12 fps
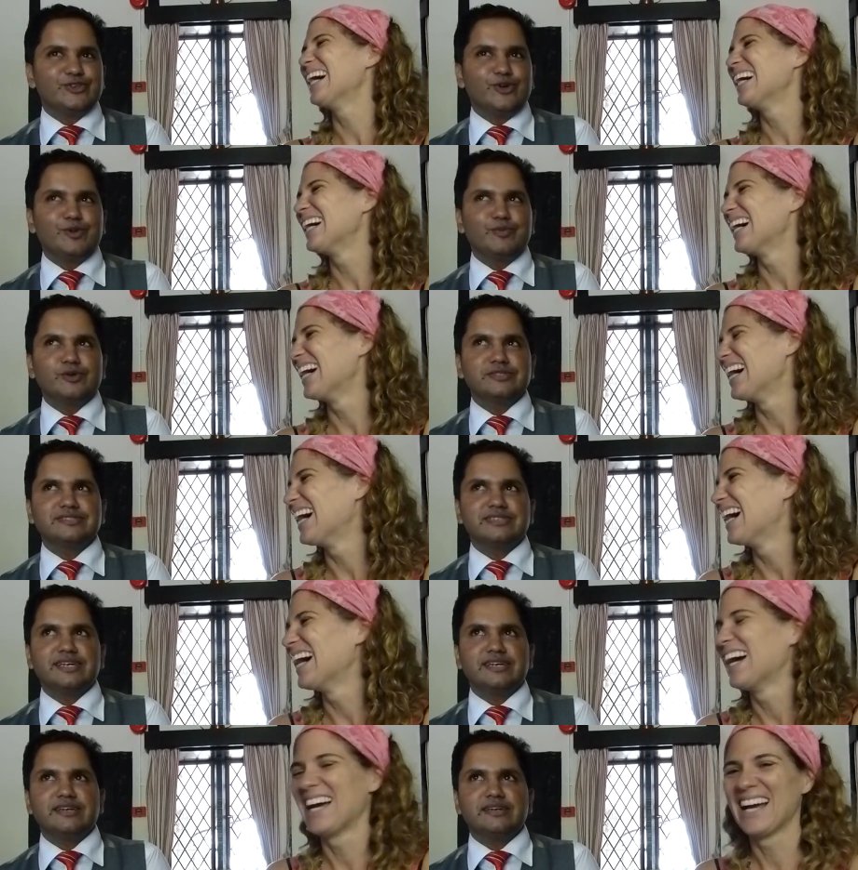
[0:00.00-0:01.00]
Speaker 1: so almost
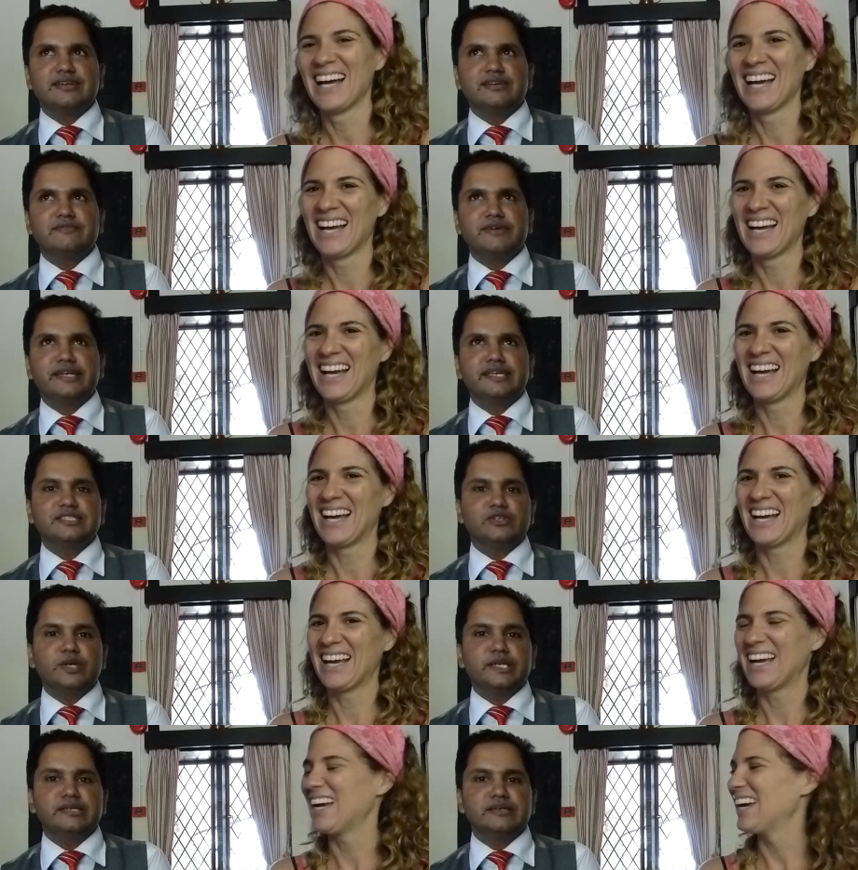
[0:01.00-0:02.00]
uh, when I
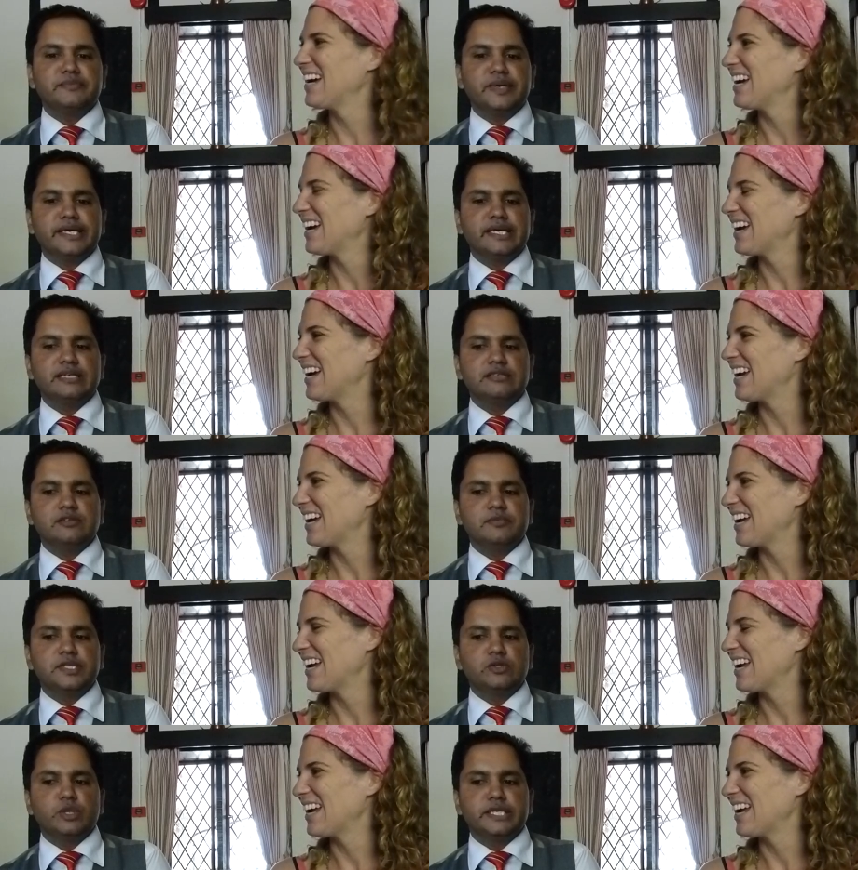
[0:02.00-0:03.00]
join here, my age
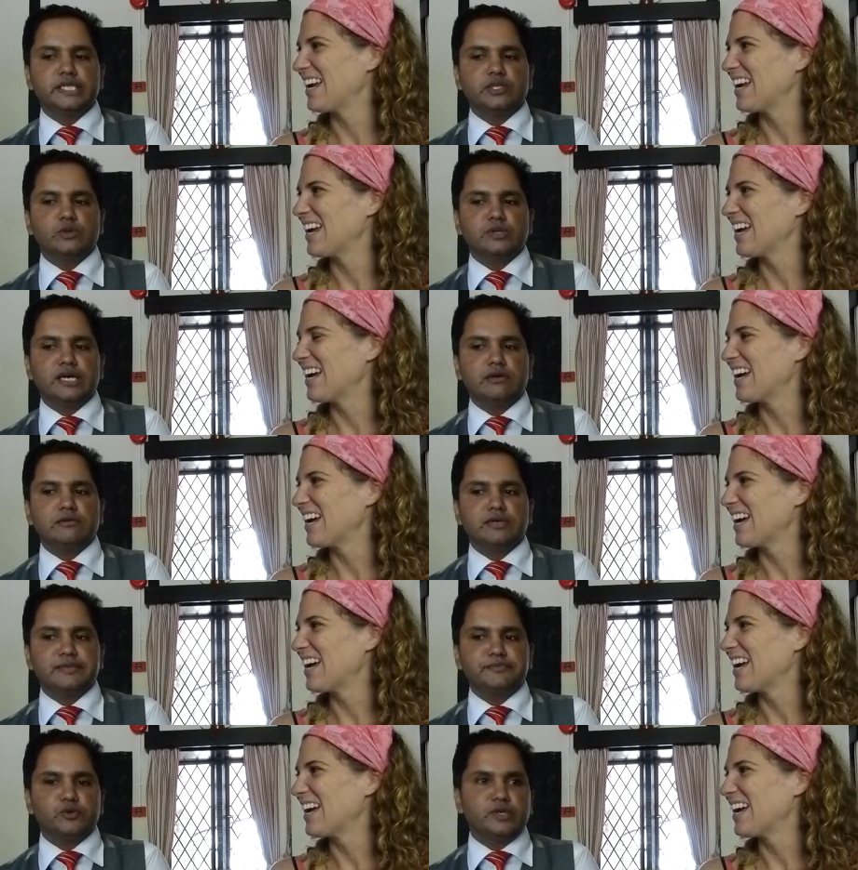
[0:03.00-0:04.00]
will be 22.
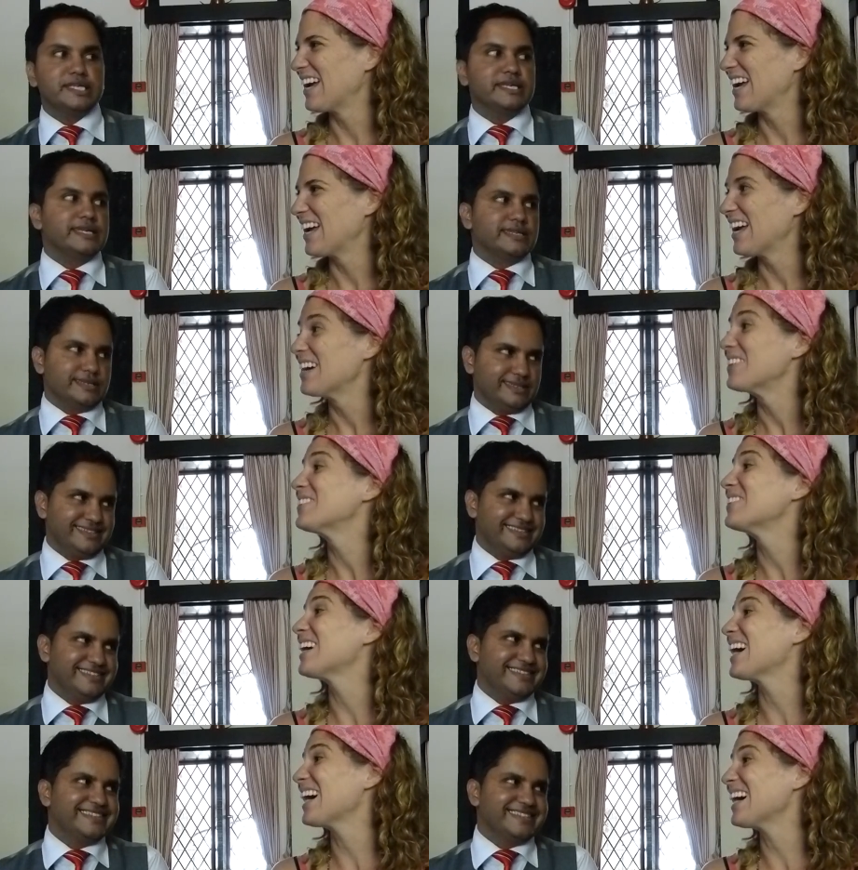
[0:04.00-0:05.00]
Now I'm 28.
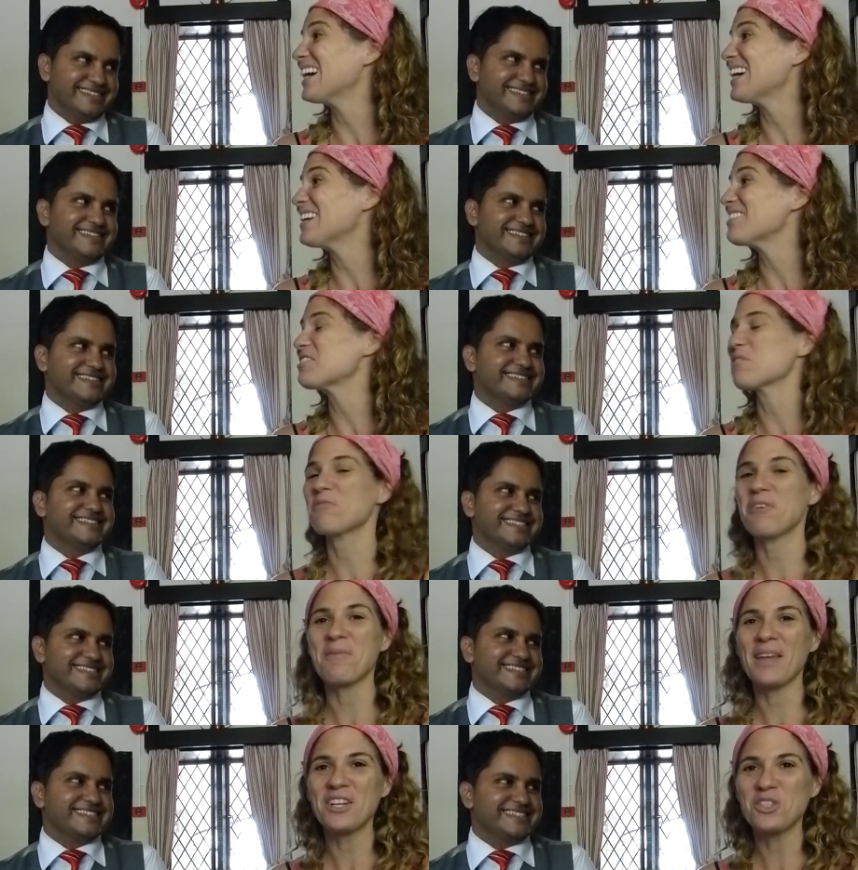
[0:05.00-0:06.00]
Speaker 2: Wow! Yeah. So
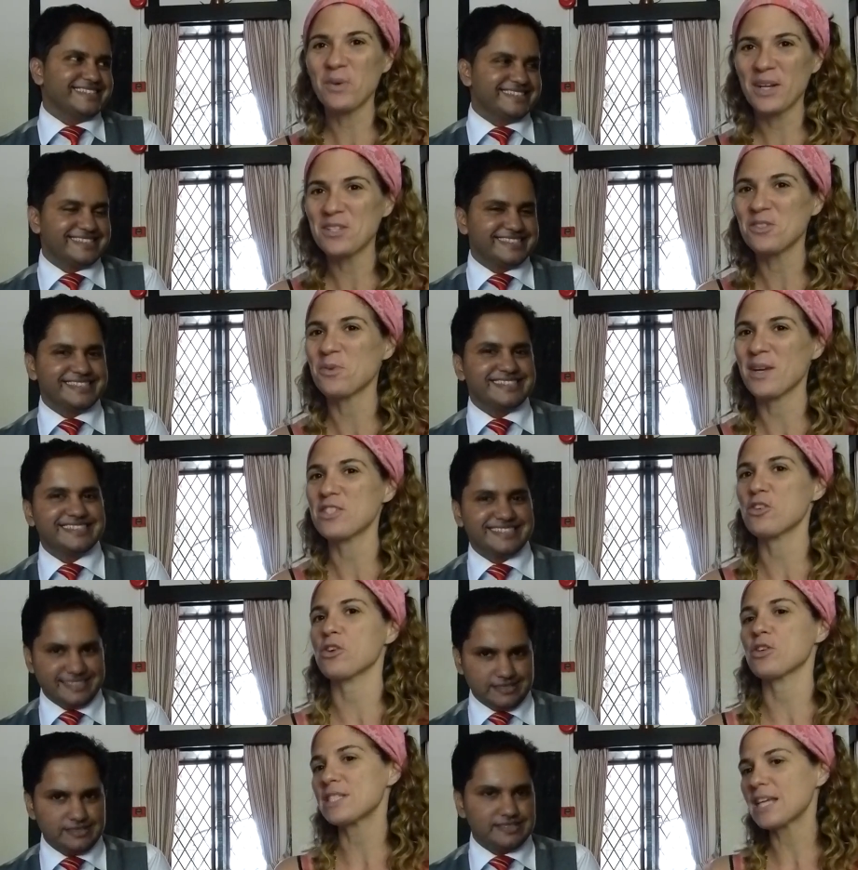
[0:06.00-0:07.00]
from the age 22 to 20,
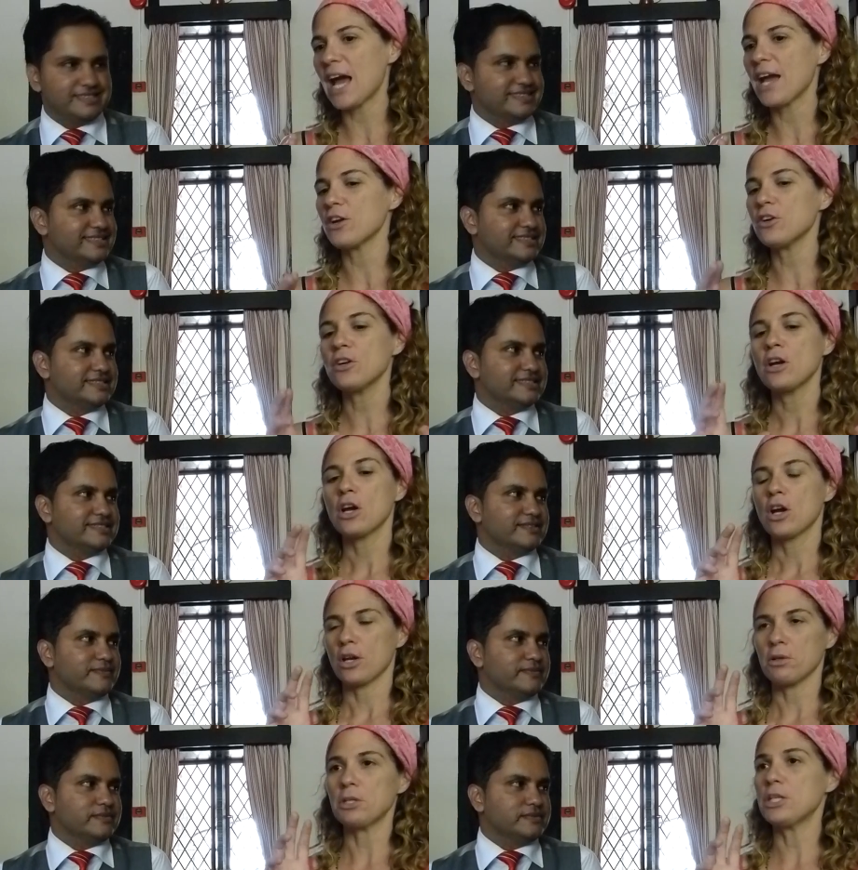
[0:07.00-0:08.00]
so your entire
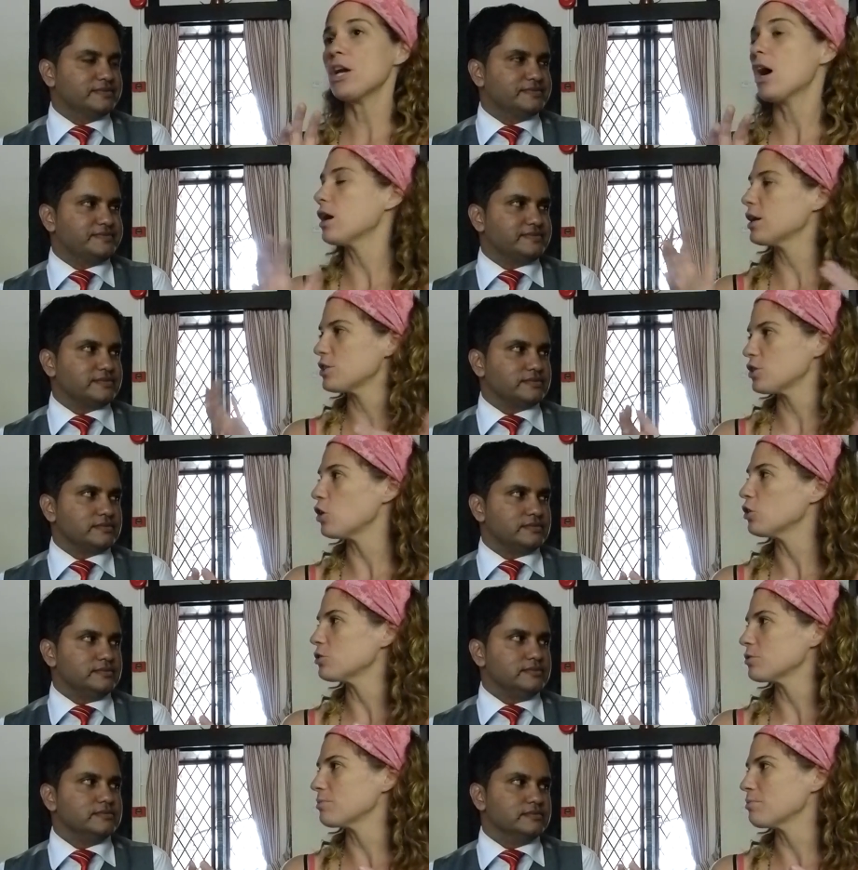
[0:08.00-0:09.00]
young
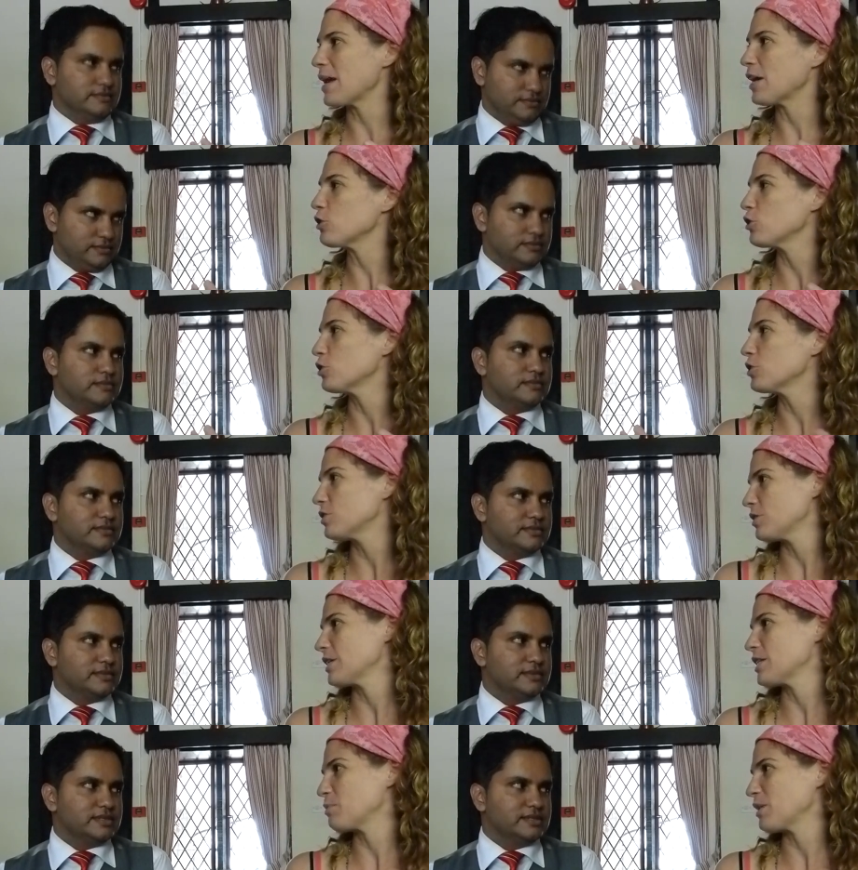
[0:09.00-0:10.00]
adult manhood
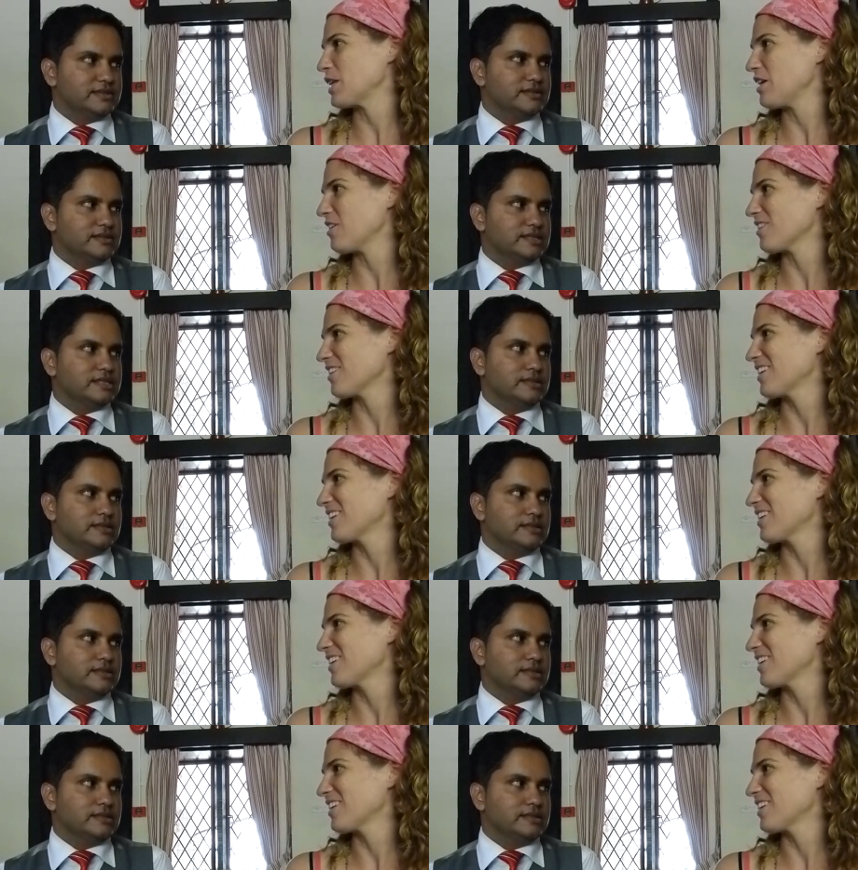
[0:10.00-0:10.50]
has been here.